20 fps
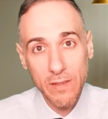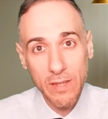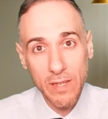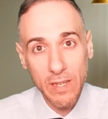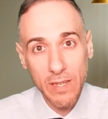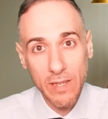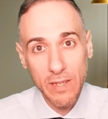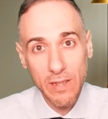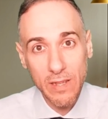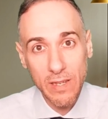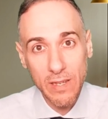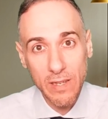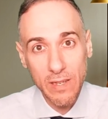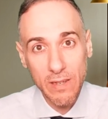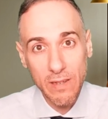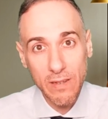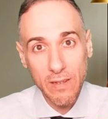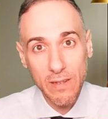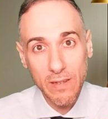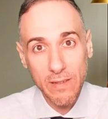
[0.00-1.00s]

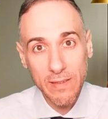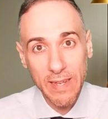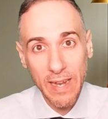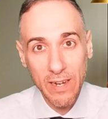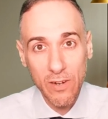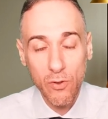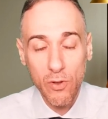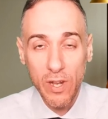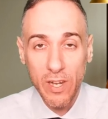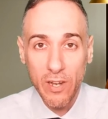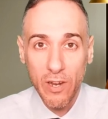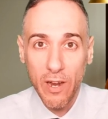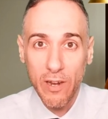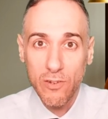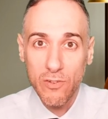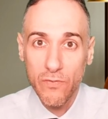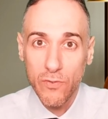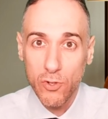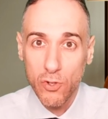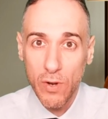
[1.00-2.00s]
the technical
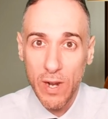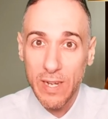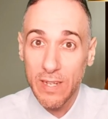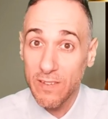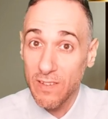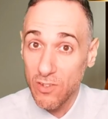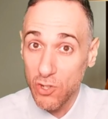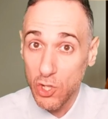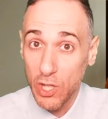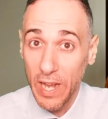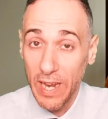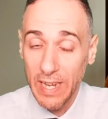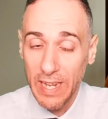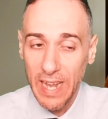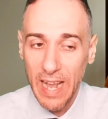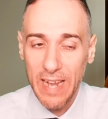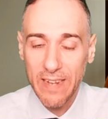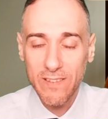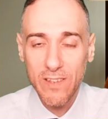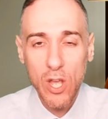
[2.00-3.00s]
indicators for trending, such as
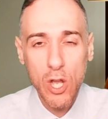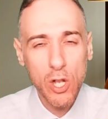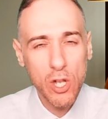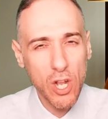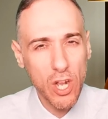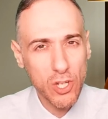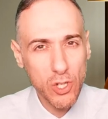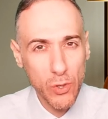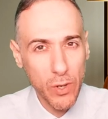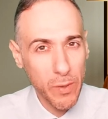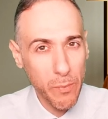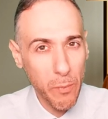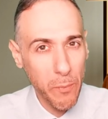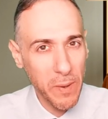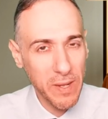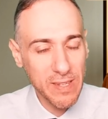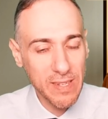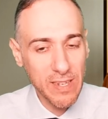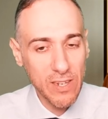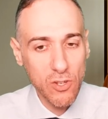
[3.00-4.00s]
ADX, not showing a
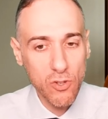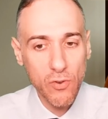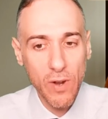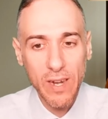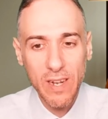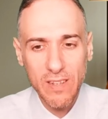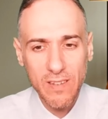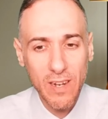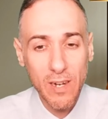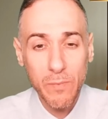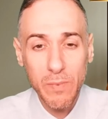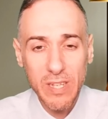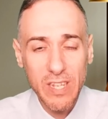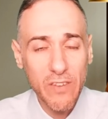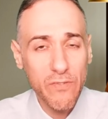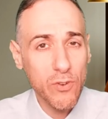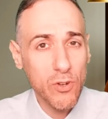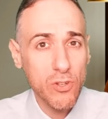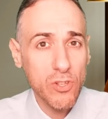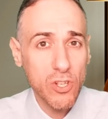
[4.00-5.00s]
propensity to trend, it's going to be
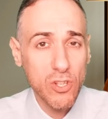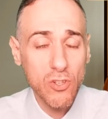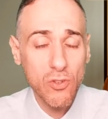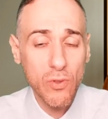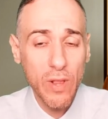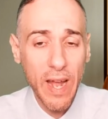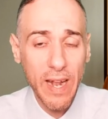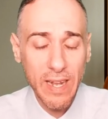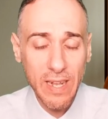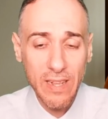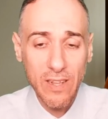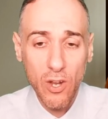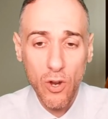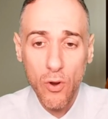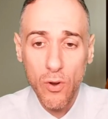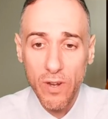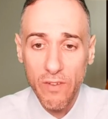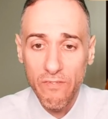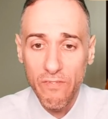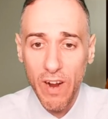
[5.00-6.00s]
difficult to do that in the
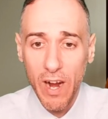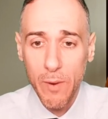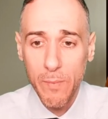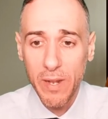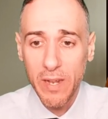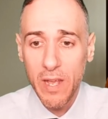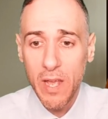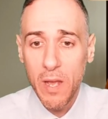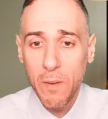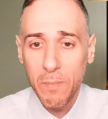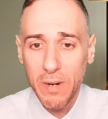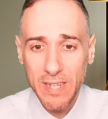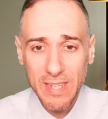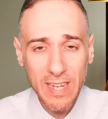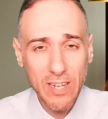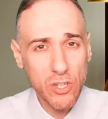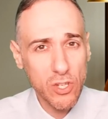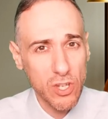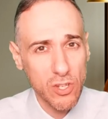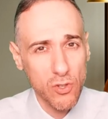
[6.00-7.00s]
current environment, but
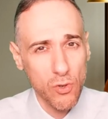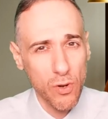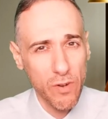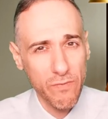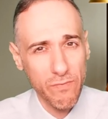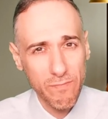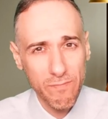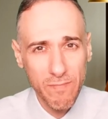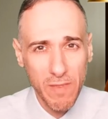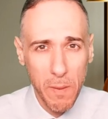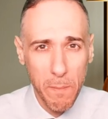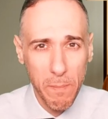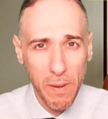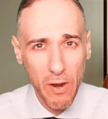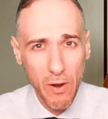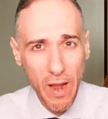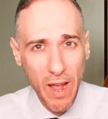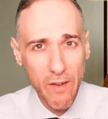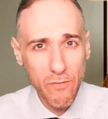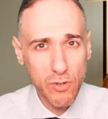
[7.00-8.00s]
essentially a sort of
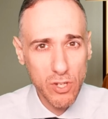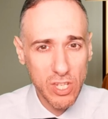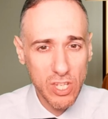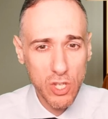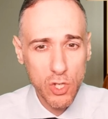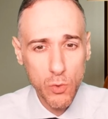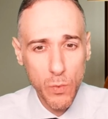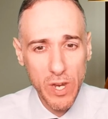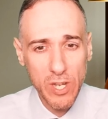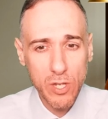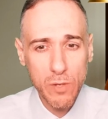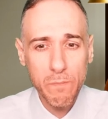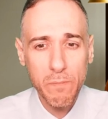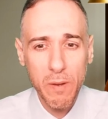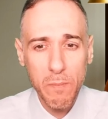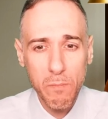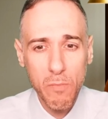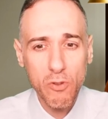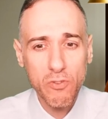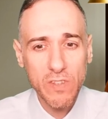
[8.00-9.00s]
bear average situation,
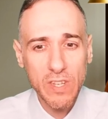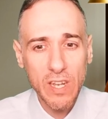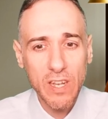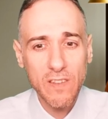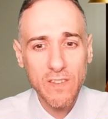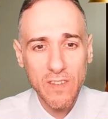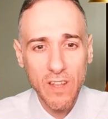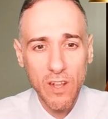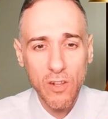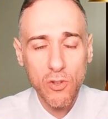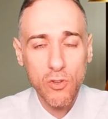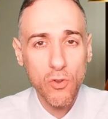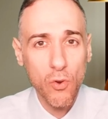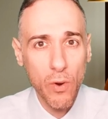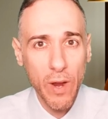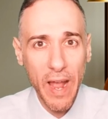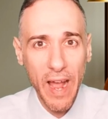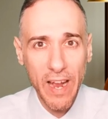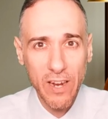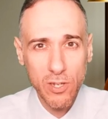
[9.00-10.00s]
but mostly
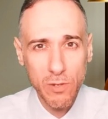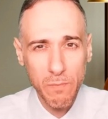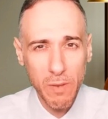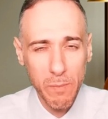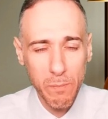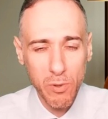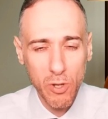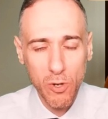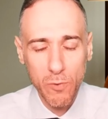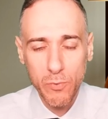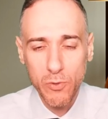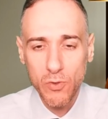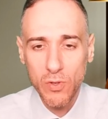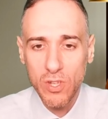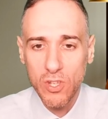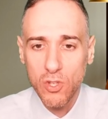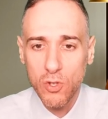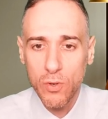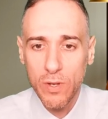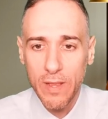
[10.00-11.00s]
consolidatory action, a bit blurred
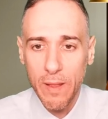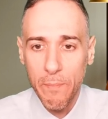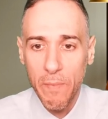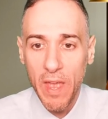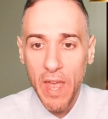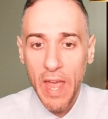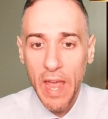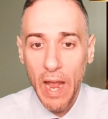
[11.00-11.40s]
between the two of them.